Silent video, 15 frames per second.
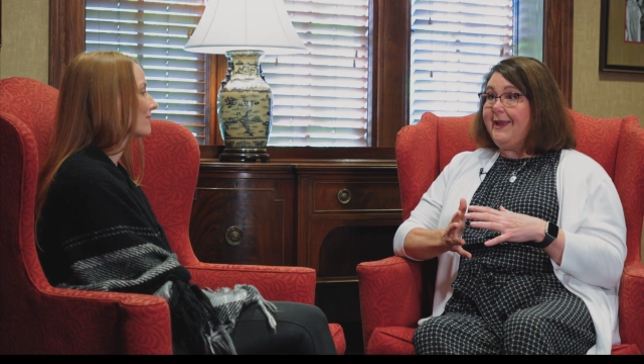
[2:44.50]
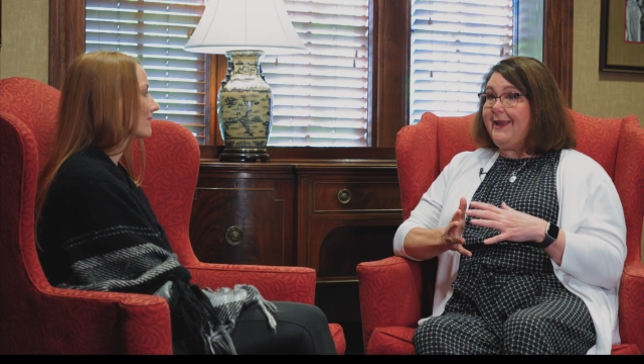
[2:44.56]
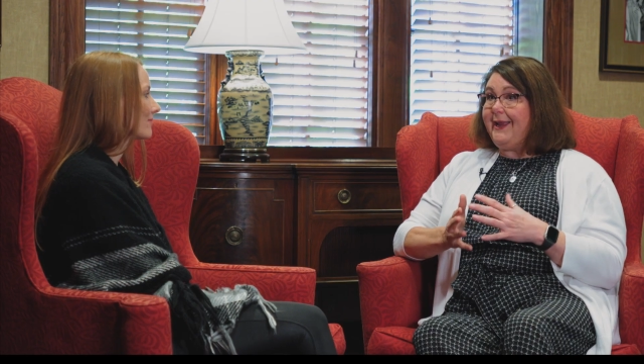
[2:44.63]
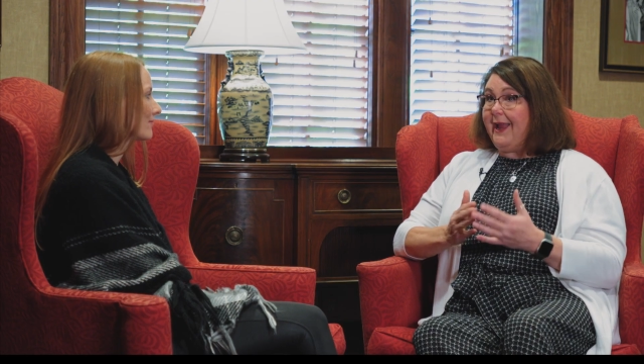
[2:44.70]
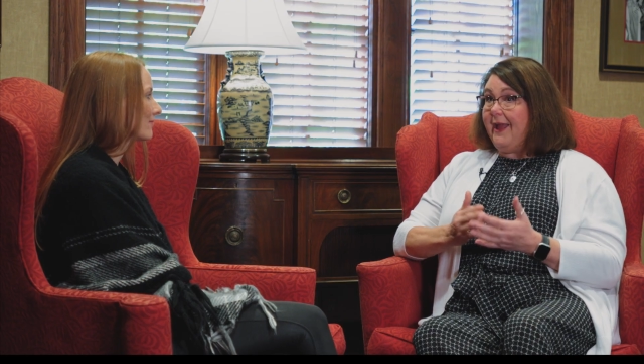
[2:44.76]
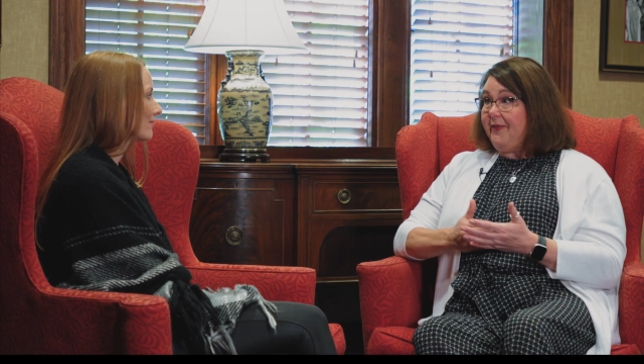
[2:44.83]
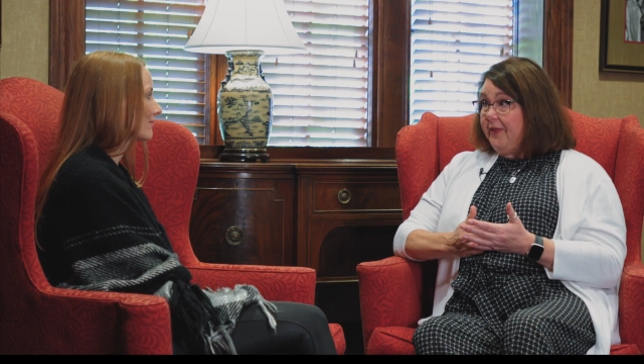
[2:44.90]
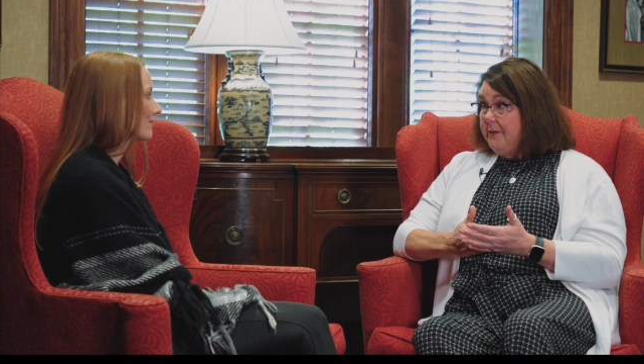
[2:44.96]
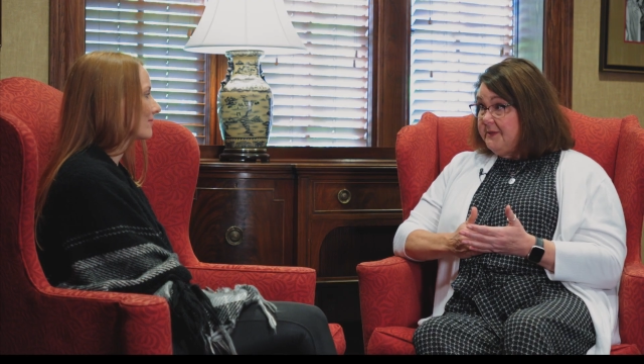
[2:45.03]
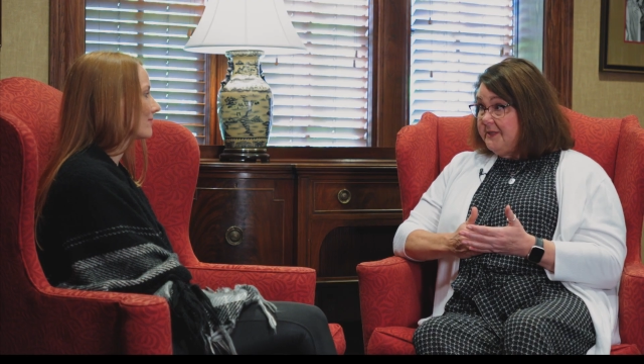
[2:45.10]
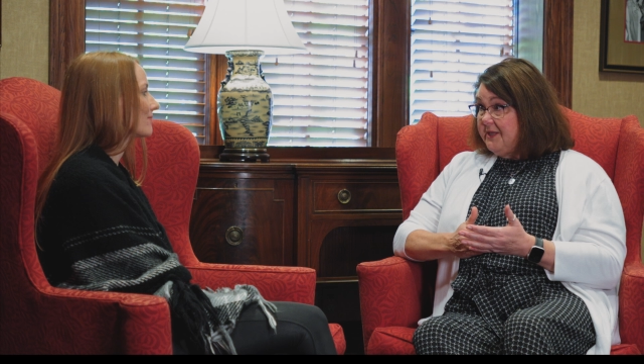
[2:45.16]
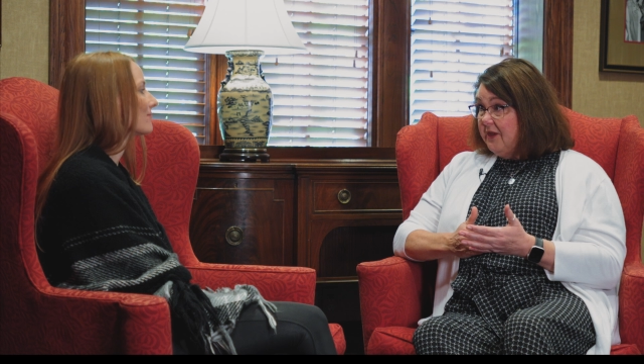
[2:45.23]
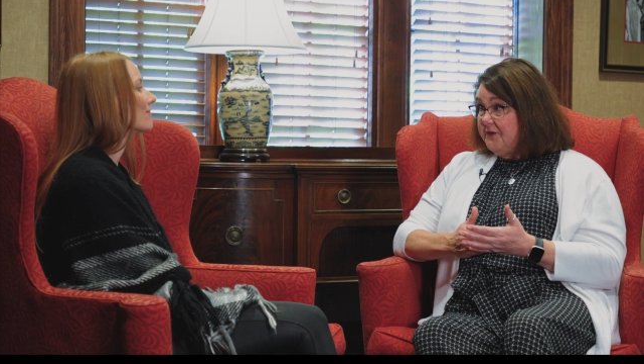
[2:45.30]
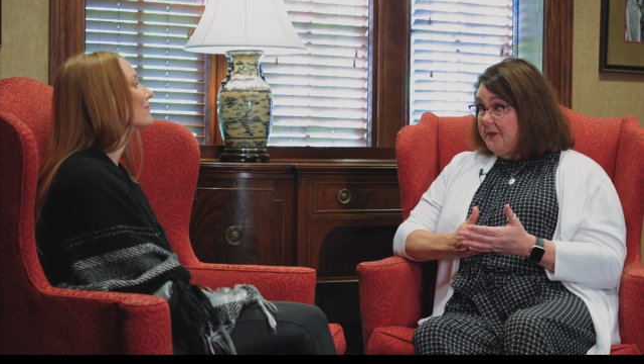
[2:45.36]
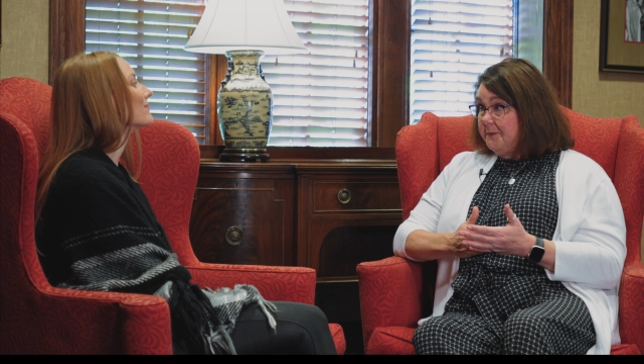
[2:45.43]
get
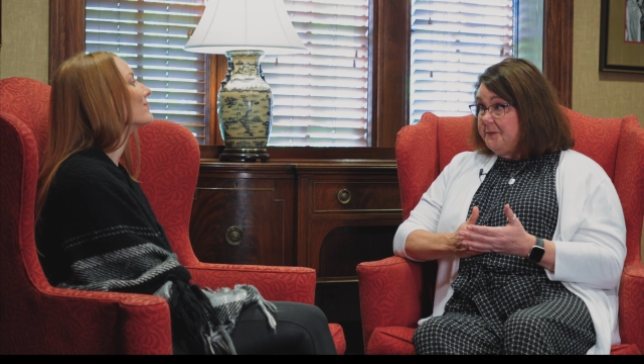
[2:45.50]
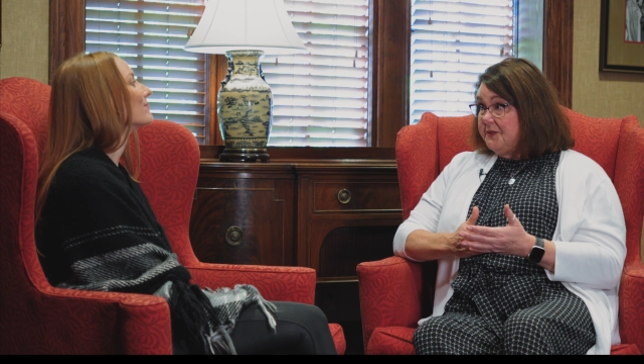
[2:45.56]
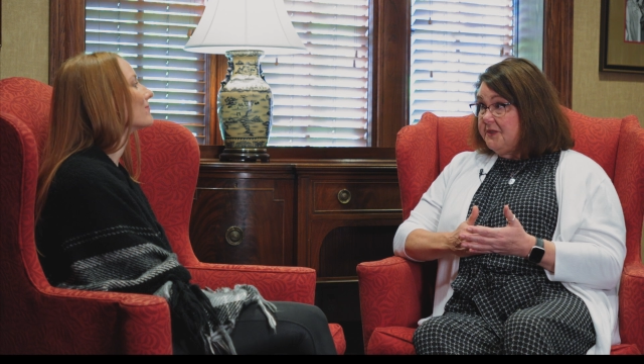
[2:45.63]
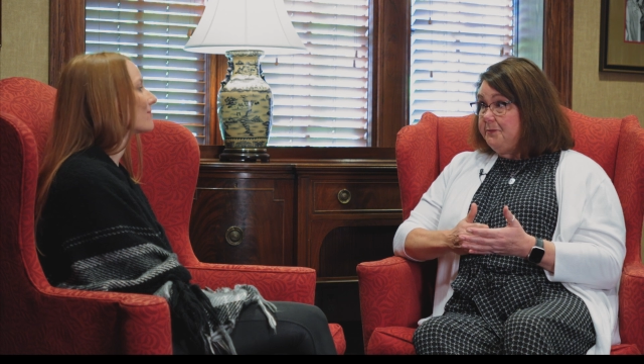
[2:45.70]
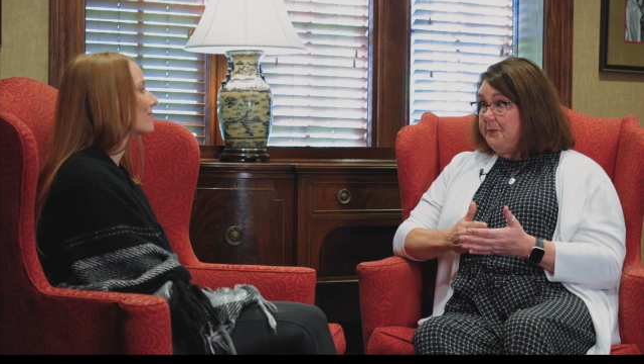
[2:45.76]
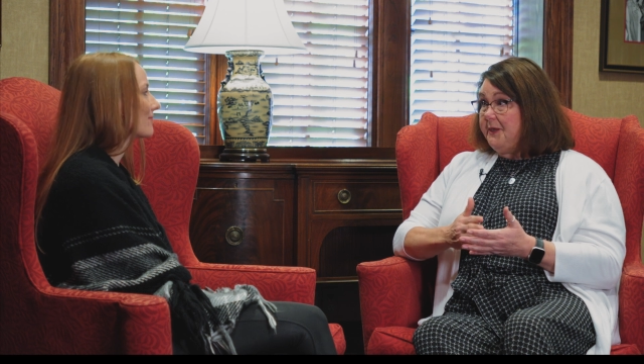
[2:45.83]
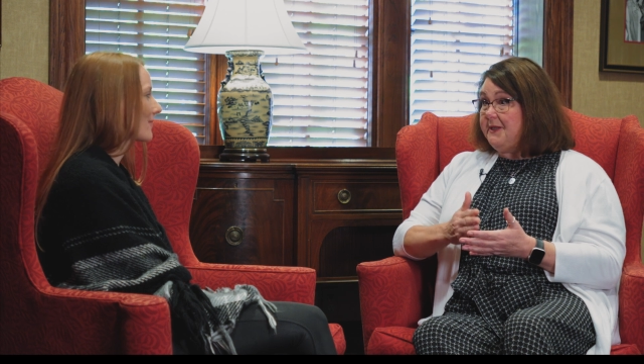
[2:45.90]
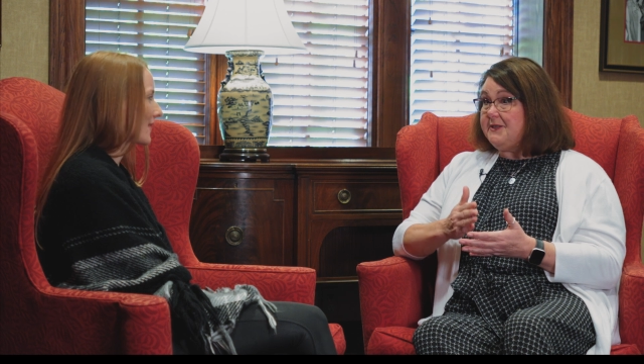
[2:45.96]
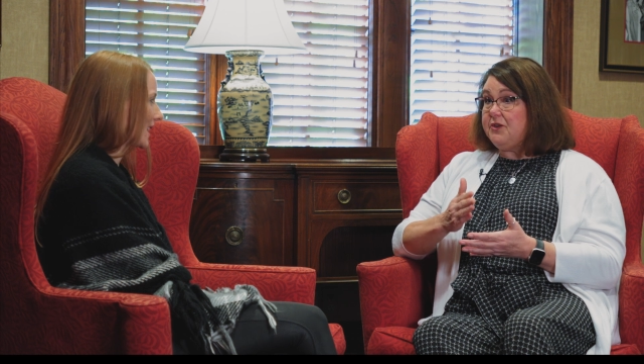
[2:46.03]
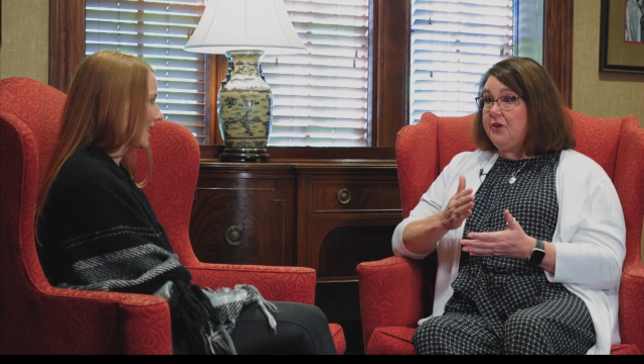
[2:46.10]
themselves up to speed,